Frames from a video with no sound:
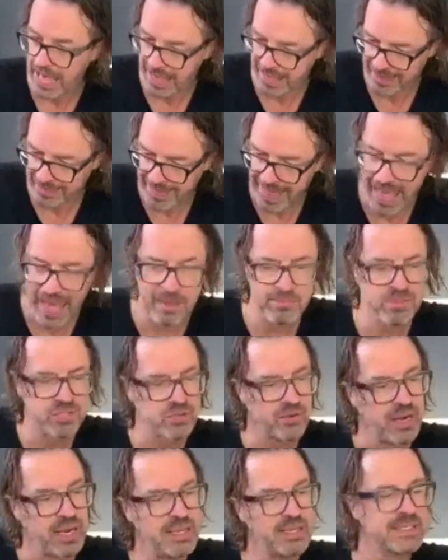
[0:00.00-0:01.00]
and the
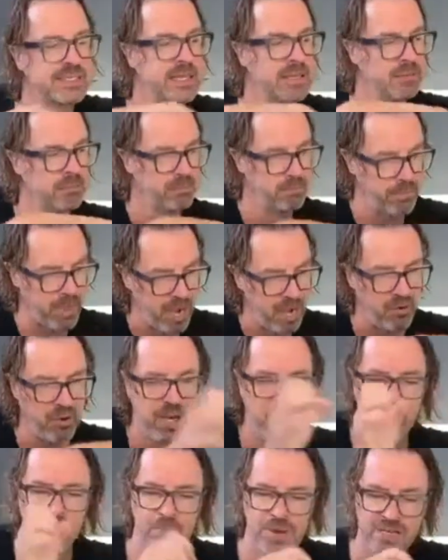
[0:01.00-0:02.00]
hamstrings,
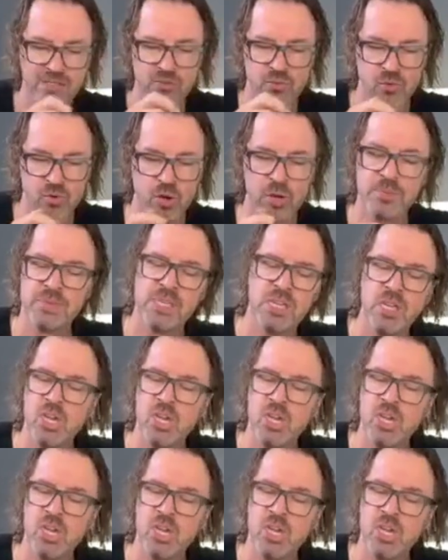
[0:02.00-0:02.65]
peroneal muscle groups.